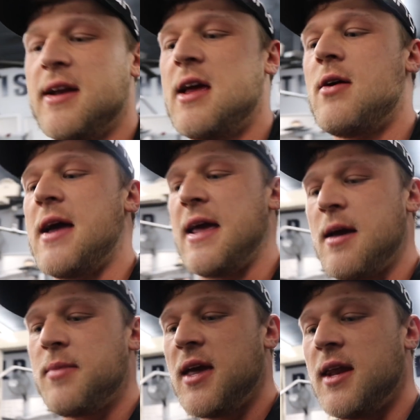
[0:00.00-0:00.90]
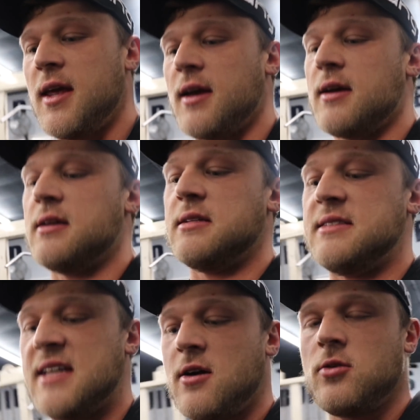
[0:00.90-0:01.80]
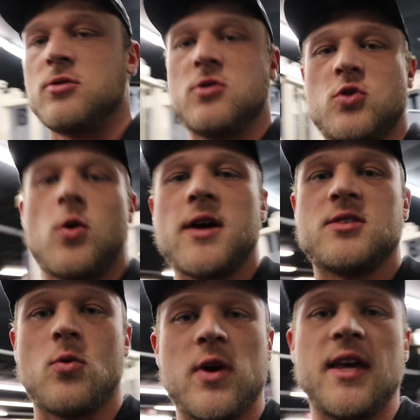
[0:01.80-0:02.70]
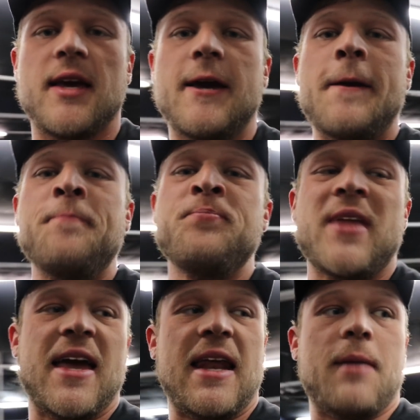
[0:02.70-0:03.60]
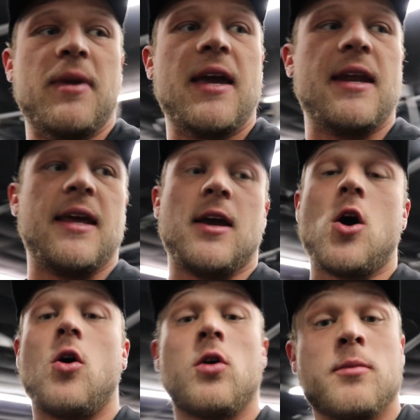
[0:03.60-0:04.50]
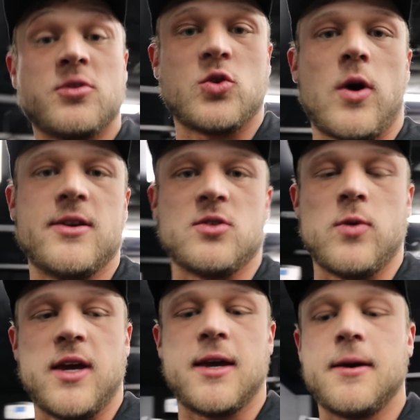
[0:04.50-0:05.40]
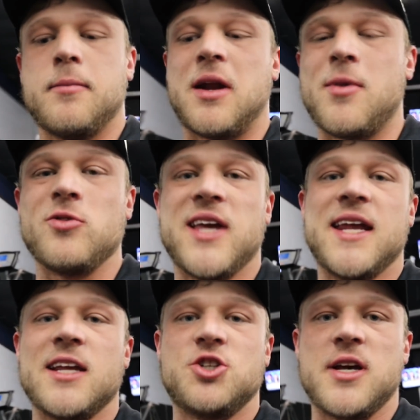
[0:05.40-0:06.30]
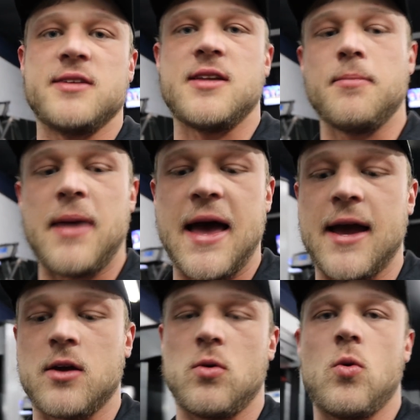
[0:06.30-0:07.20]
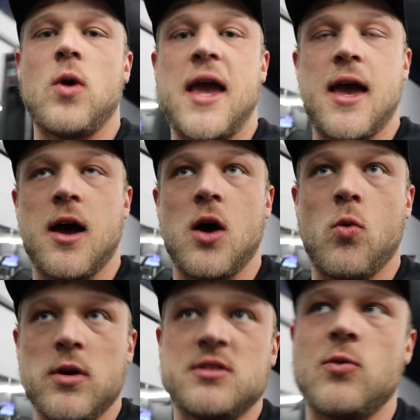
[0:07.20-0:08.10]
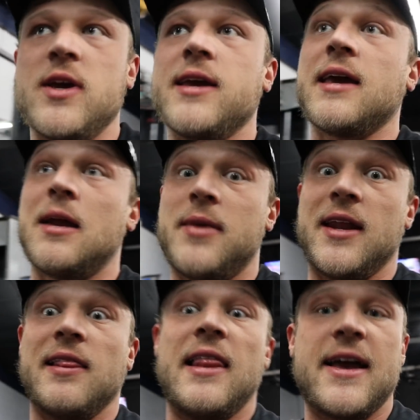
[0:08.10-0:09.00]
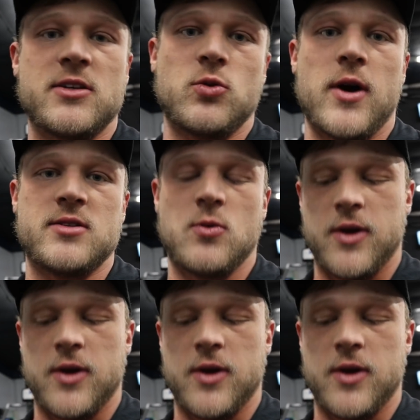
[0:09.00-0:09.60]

Now I am hitting delts twice a week, and I'm hitting arms twice a week, but I'm only hitting chest and back once a week, and I'm hitting legs twice a